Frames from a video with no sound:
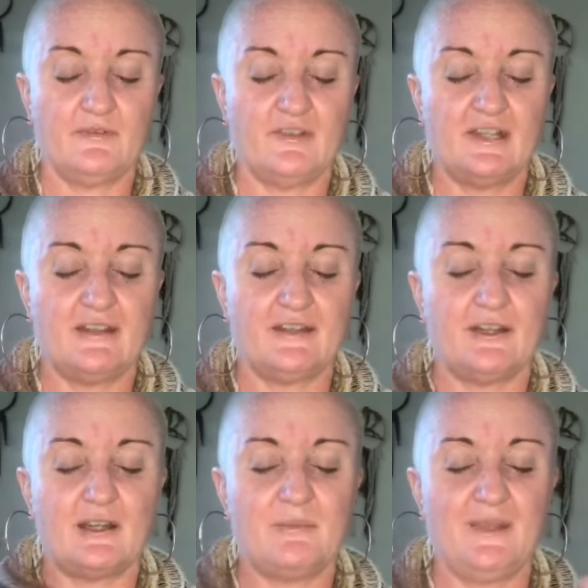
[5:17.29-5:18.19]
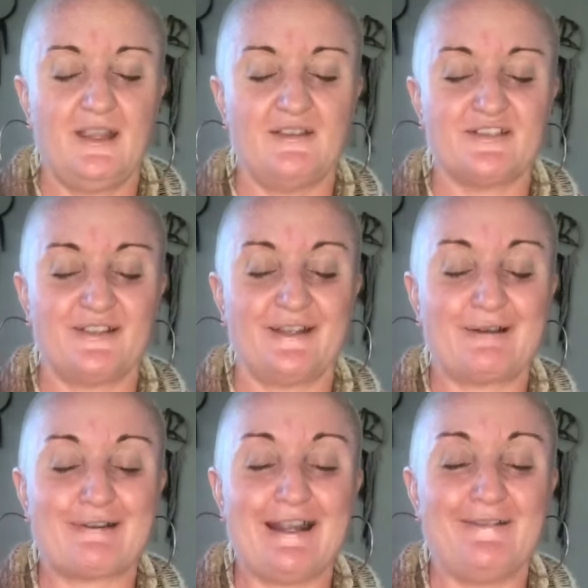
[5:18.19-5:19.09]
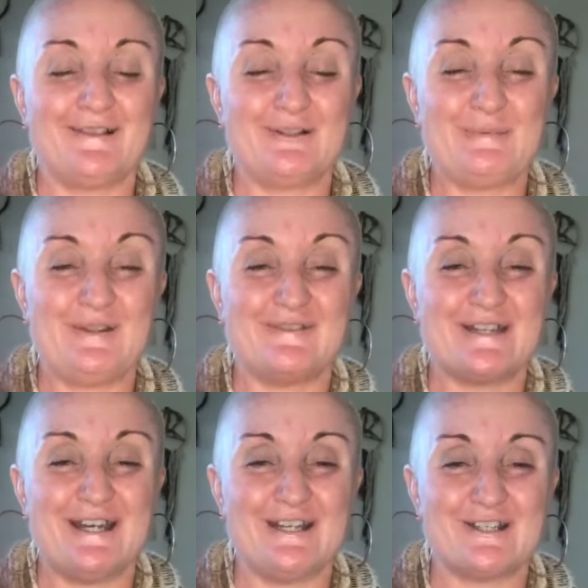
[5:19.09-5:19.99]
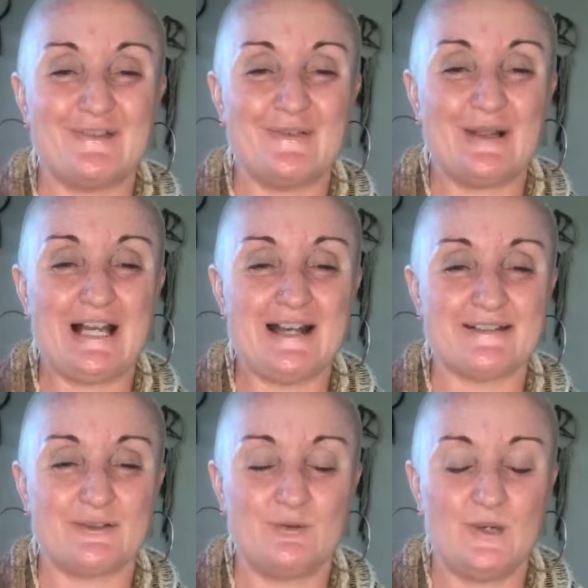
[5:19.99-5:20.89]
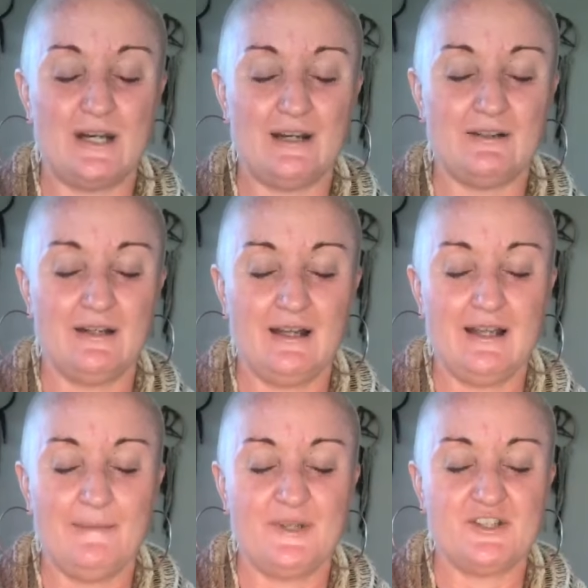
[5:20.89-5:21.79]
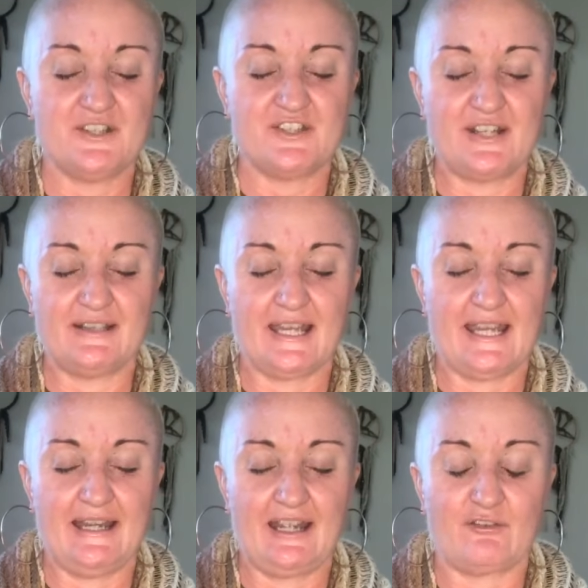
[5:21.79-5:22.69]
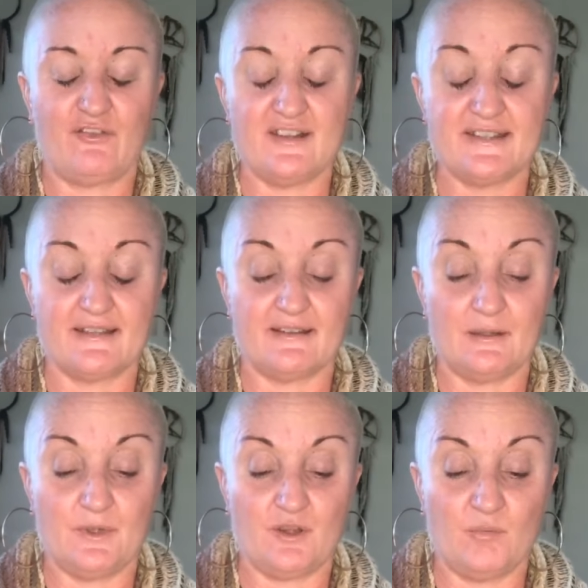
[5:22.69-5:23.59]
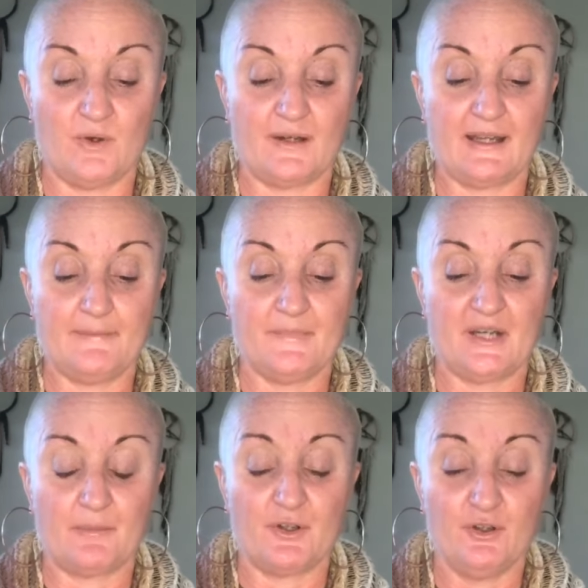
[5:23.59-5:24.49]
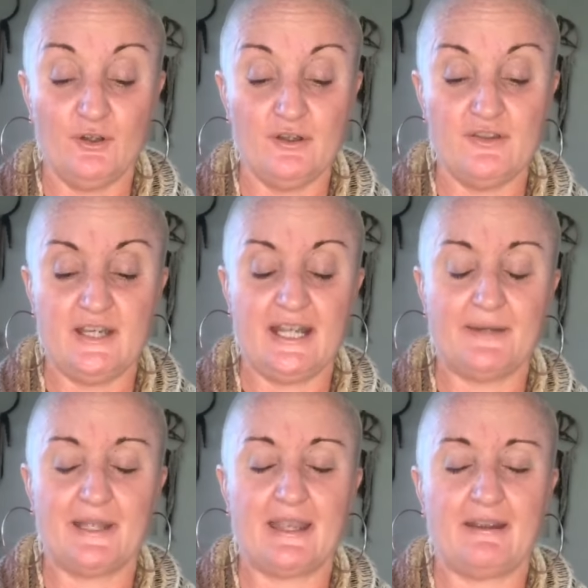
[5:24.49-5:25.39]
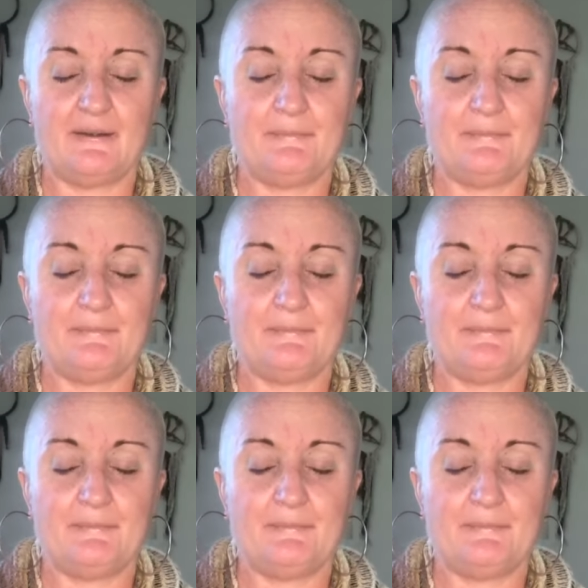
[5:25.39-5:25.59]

If anything like me, you've certainly craved a little bit of touch over the last little while, but just gently connect physically with your body. And I'm going to earth you now again.